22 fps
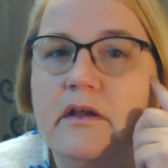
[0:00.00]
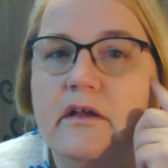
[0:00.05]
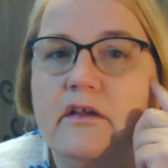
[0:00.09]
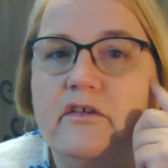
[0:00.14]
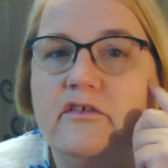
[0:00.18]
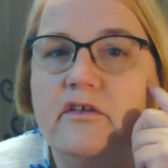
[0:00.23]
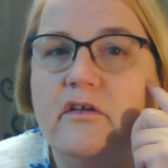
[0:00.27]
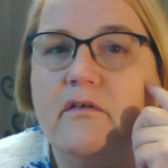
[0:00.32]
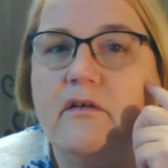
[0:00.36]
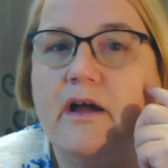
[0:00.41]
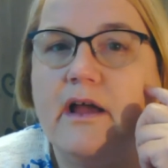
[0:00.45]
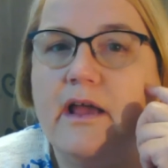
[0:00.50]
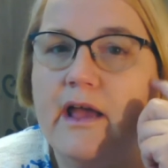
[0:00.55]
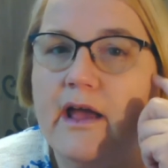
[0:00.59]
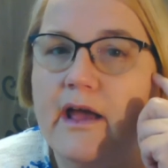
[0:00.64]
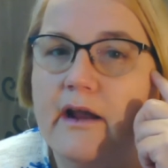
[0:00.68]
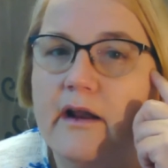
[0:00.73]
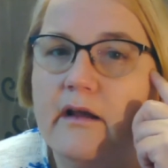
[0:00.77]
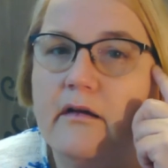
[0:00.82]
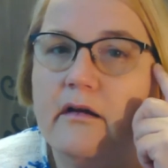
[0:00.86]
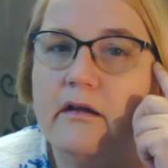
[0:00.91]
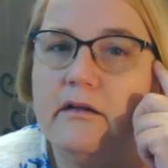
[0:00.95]
so I
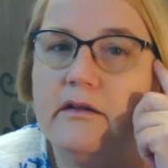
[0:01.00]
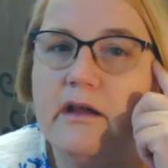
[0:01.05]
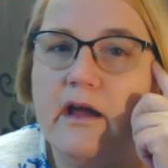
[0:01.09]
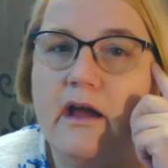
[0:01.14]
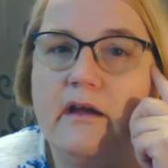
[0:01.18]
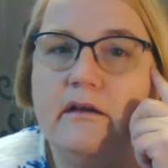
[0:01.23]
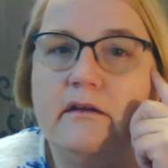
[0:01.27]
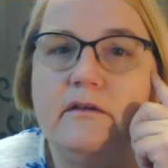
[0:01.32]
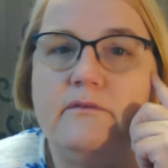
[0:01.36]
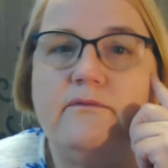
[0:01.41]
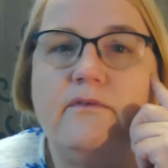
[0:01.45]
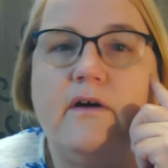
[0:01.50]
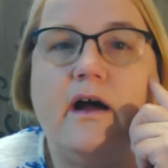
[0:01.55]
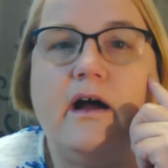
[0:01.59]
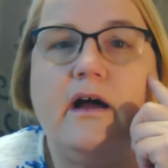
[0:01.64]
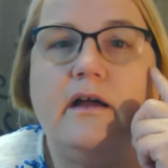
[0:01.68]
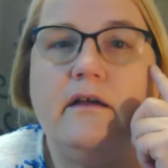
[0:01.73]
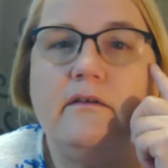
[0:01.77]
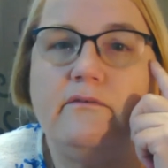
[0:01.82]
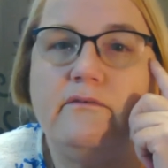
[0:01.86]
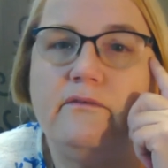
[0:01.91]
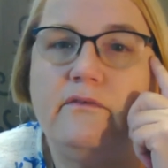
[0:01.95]
had a 9 to
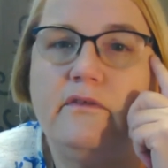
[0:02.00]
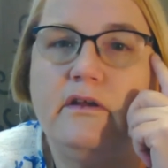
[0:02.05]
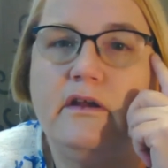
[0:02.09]
5,